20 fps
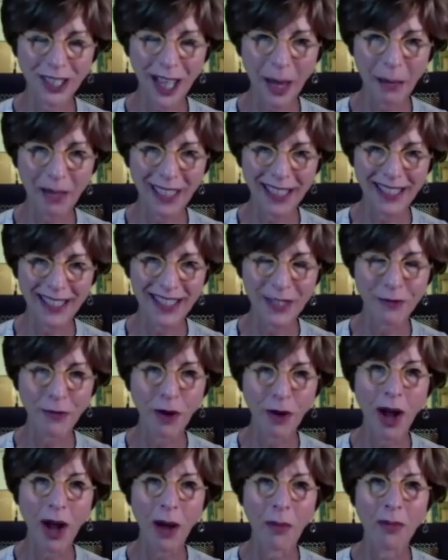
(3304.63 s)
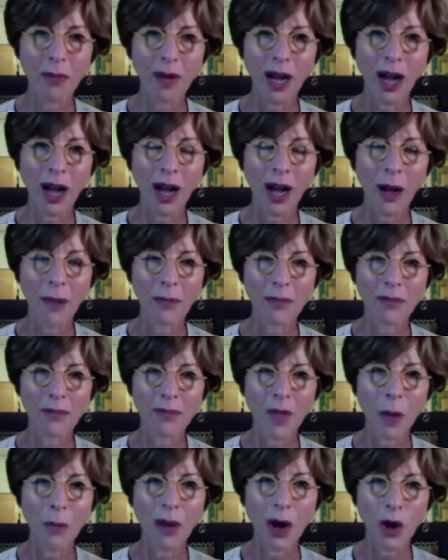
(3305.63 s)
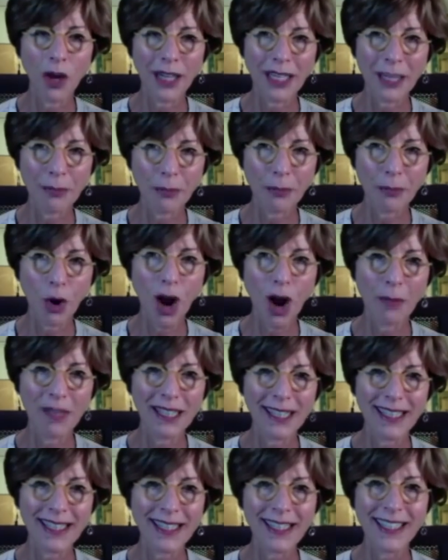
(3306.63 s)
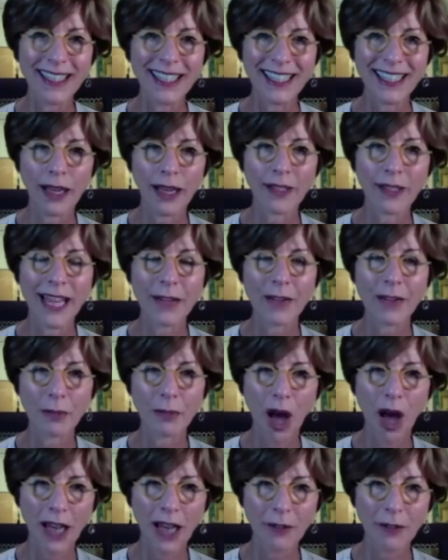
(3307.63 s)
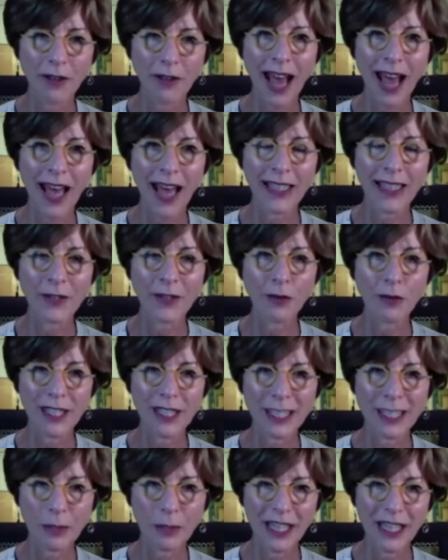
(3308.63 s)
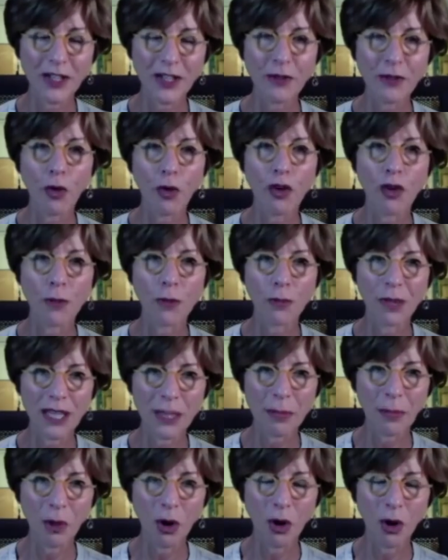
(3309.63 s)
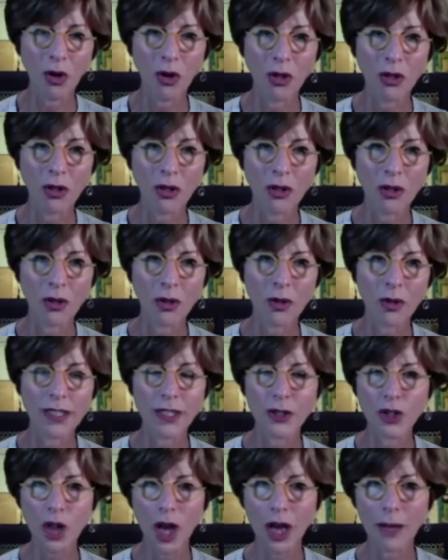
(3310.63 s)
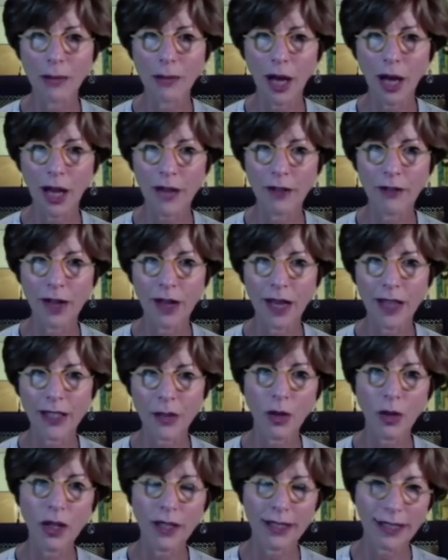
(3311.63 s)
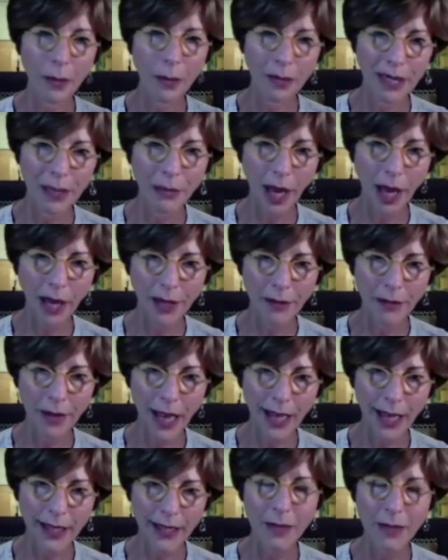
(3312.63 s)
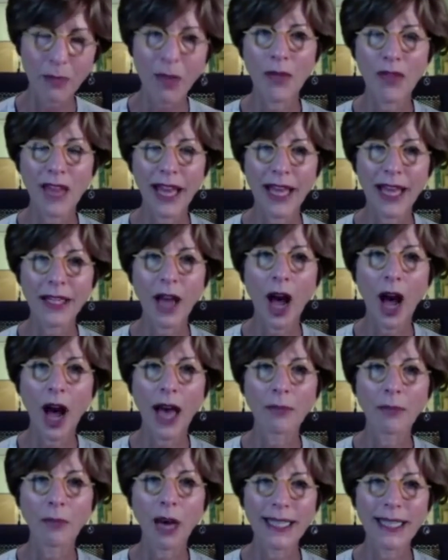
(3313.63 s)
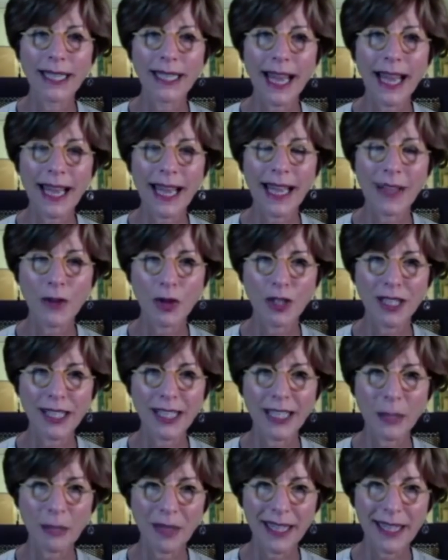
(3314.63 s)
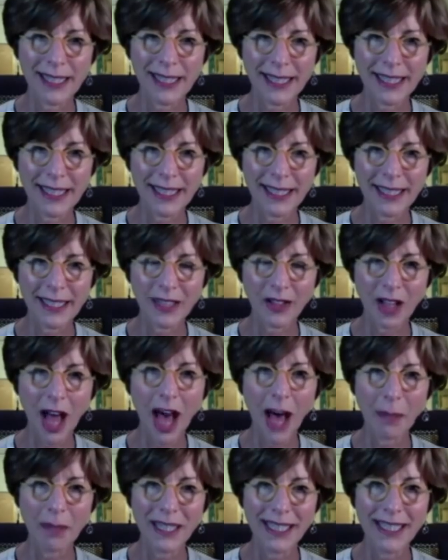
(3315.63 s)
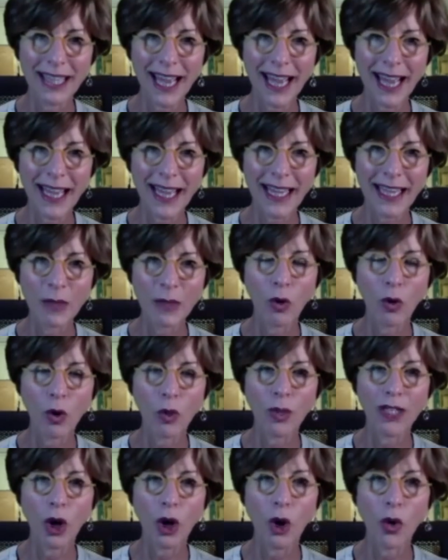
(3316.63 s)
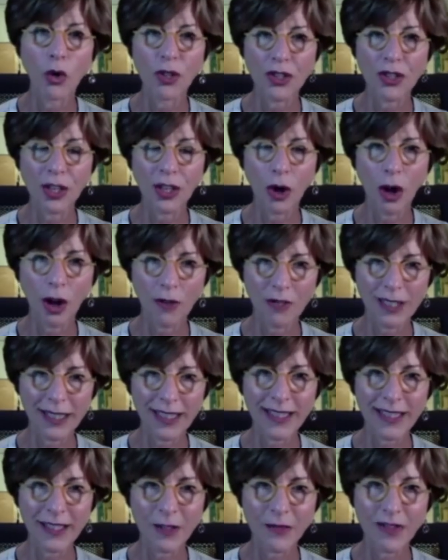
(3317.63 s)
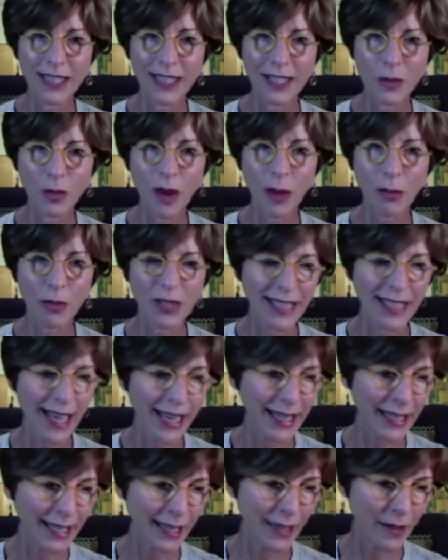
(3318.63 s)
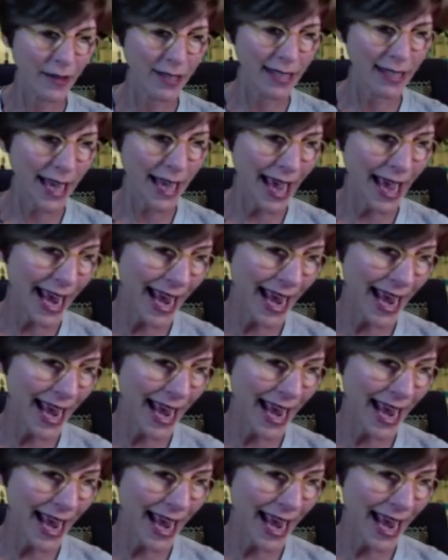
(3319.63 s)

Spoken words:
Clements from American Promise, and David Bonifaz, Free Speech for the People. Or is it John Bonifaz? Well, it's somebody Bonifaz. And then on Monday, there's going to be a citizen lobby day where we go to the offices of these representatives.